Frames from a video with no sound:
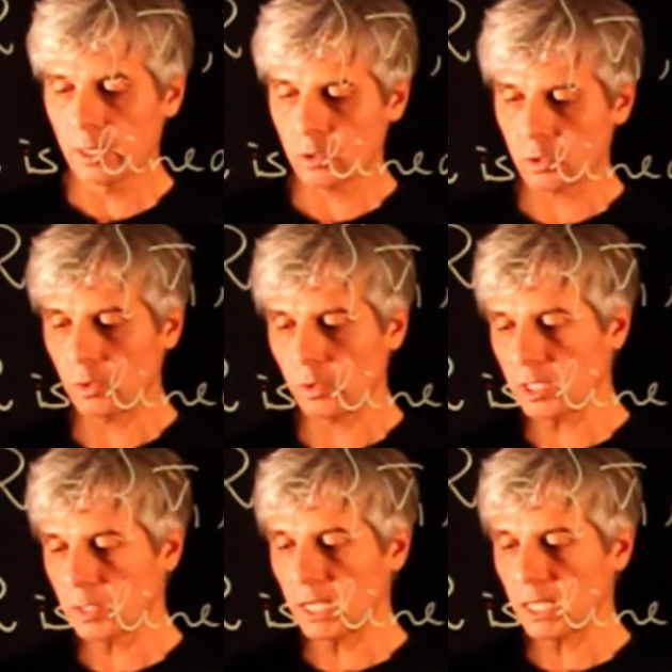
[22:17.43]
So
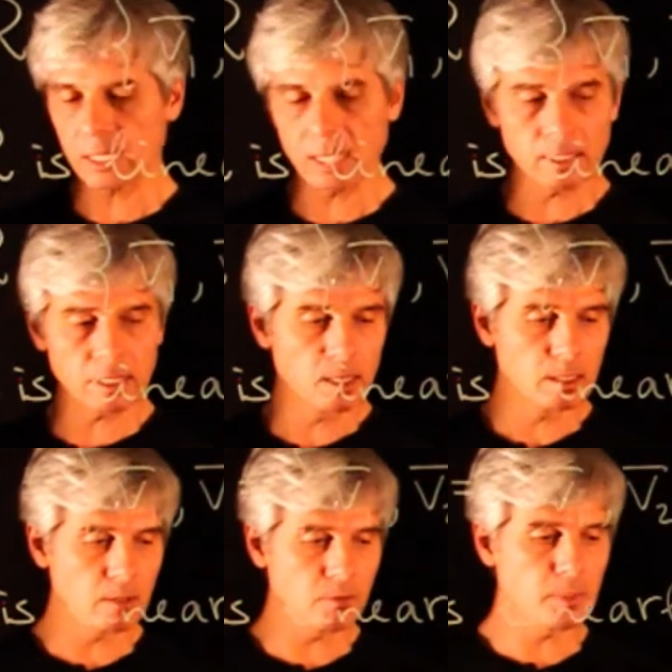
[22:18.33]
this means that
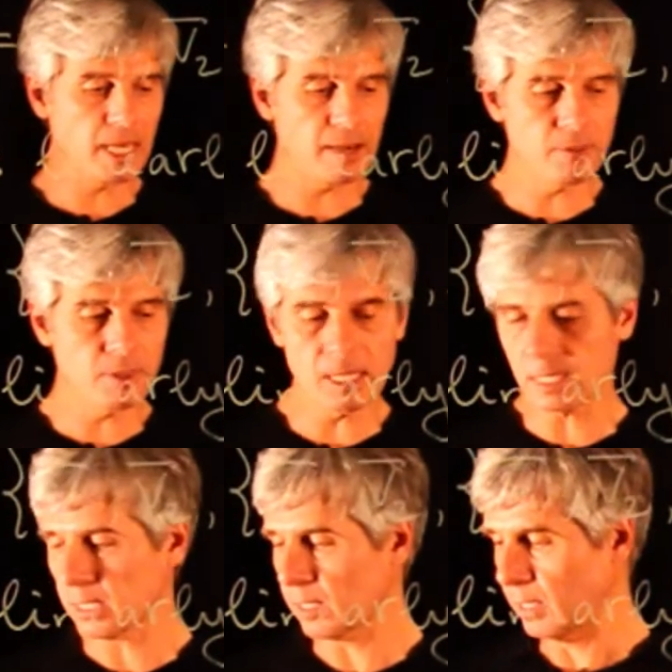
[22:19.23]
if we have
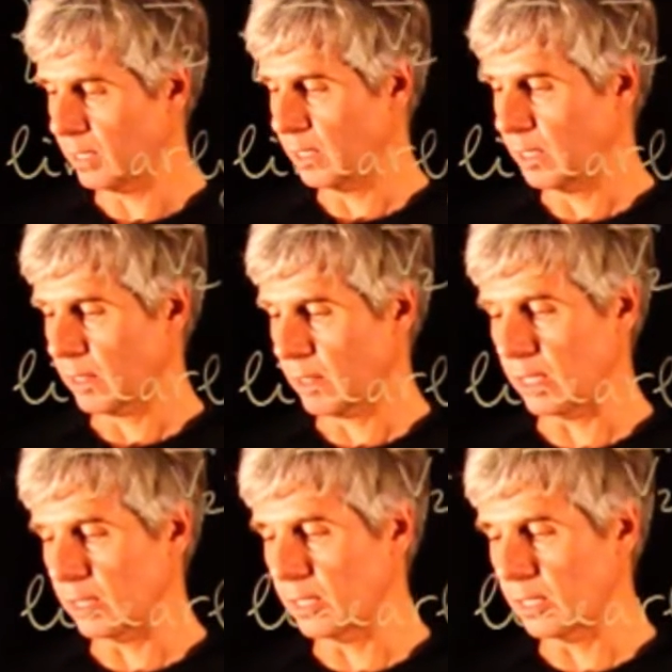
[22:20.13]
this,
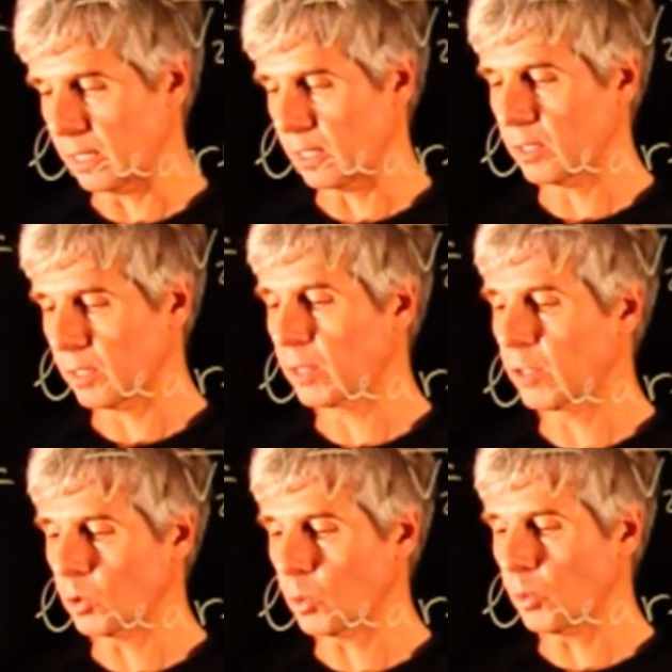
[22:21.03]
then
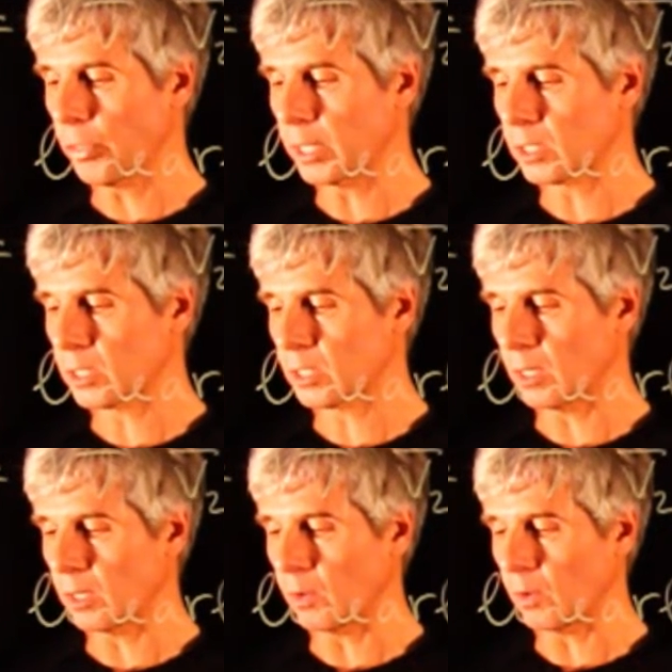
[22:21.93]
the truthness
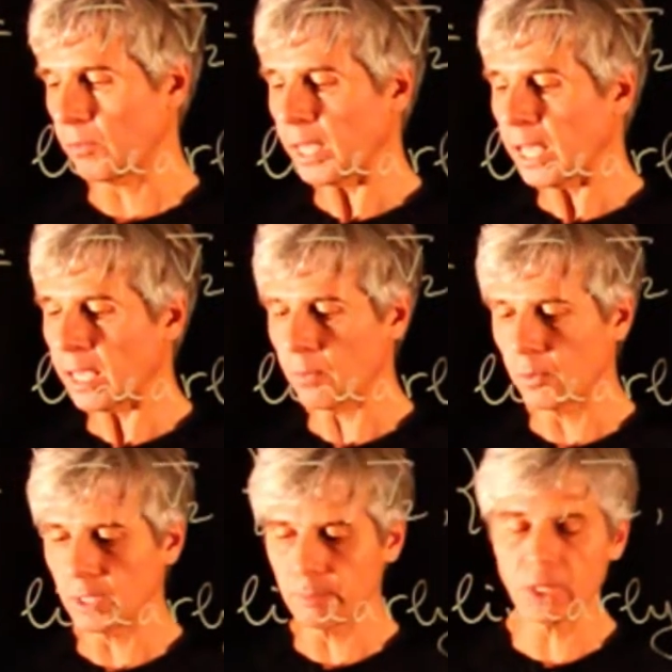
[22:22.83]
of A
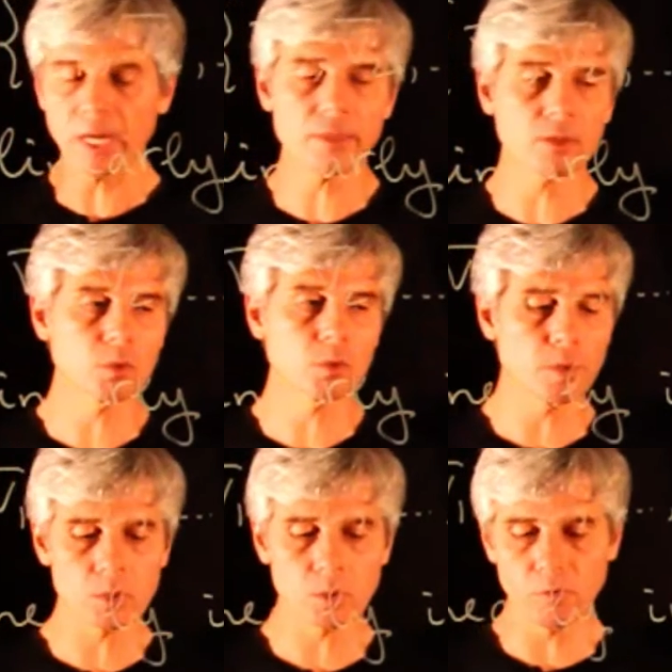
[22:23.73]
will imply the
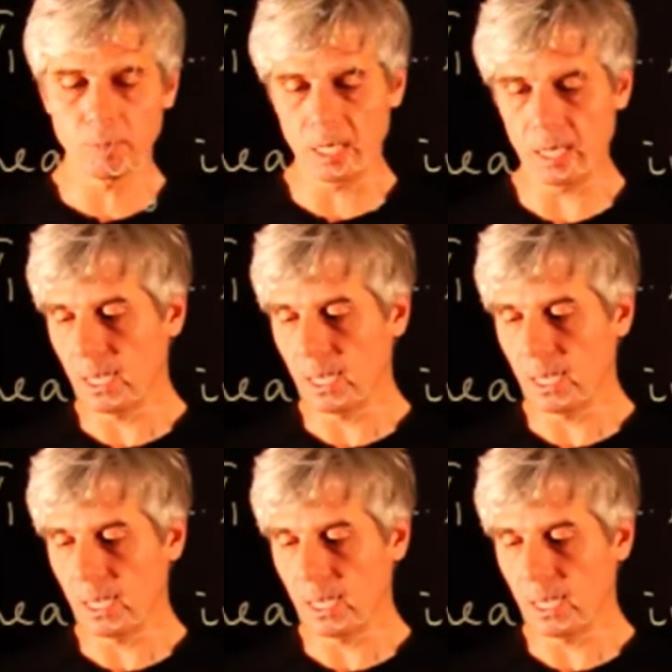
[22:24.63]
truthness of B.